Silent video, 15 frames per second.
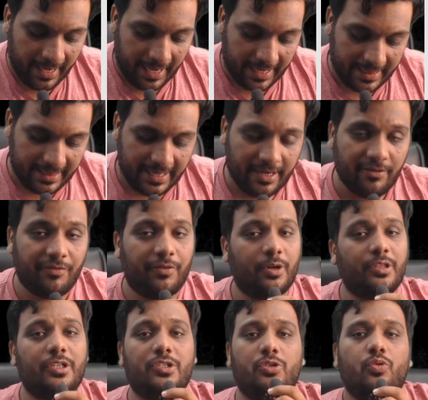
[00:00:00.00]
And then
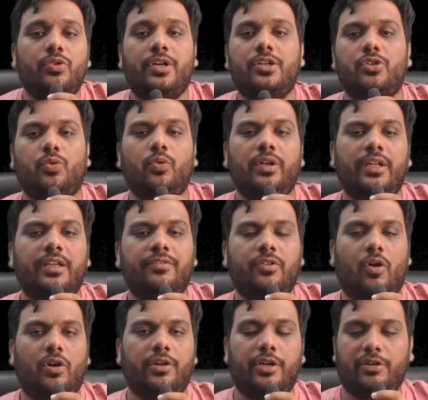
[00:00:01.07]
for the students who leave
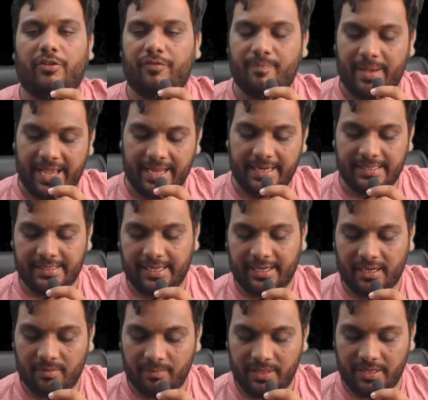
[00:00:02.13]
audit of banks and
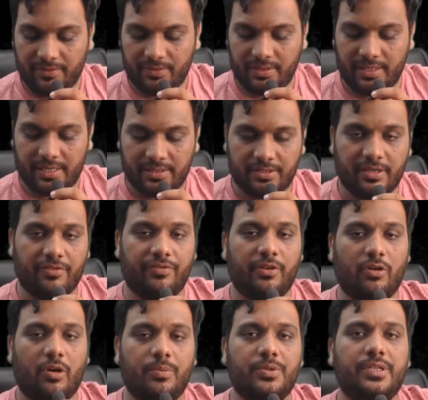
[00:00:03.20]
NBFC and stuff
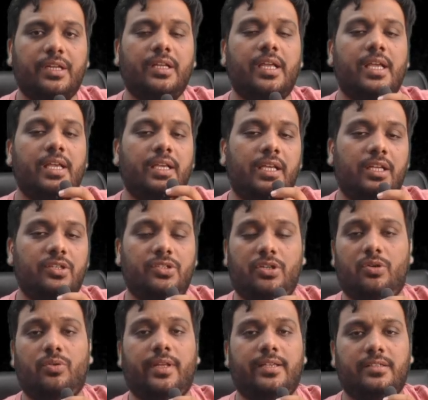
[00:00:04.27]
in option,
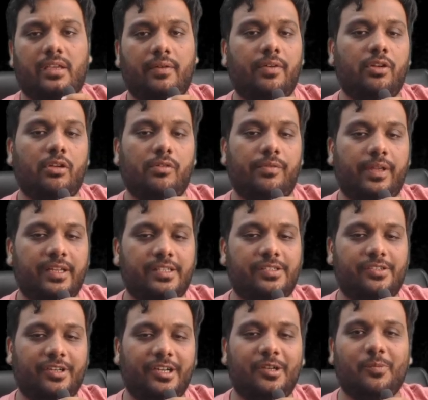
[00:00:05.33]
institute has given you a very
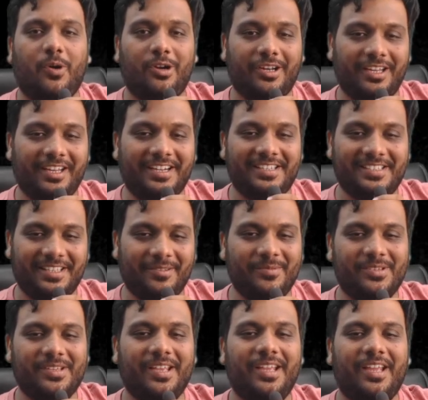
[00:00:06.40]
strict warning, it seems,